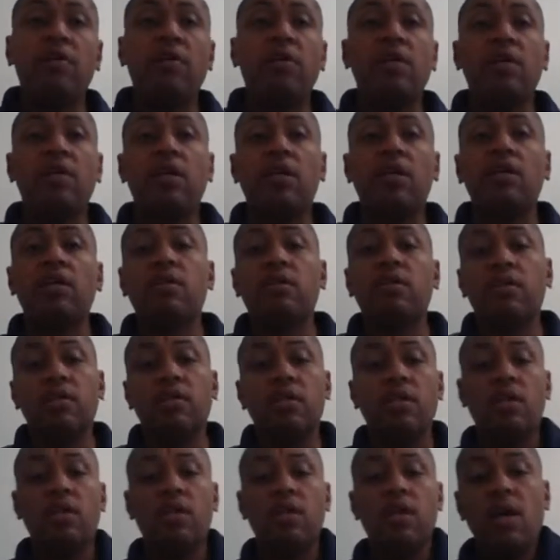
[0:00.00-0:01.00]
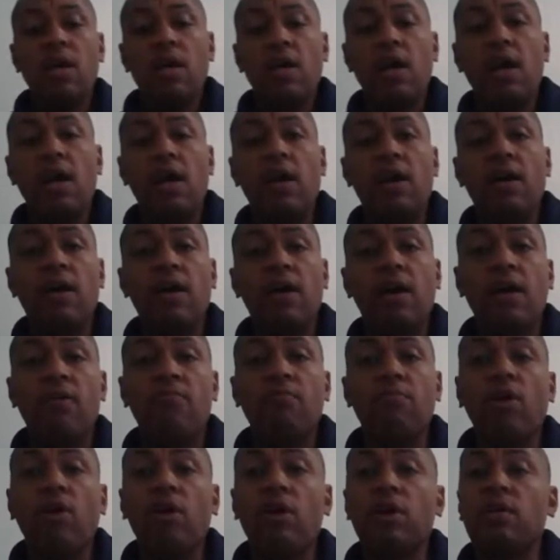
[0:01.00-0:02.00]
than getting good at
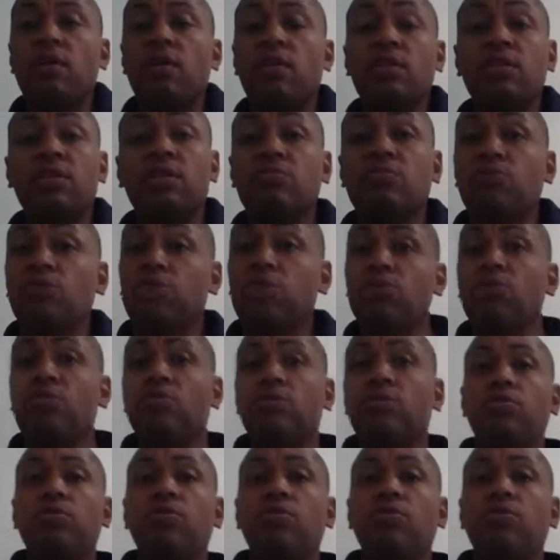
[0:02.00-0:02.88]
marketing some juice.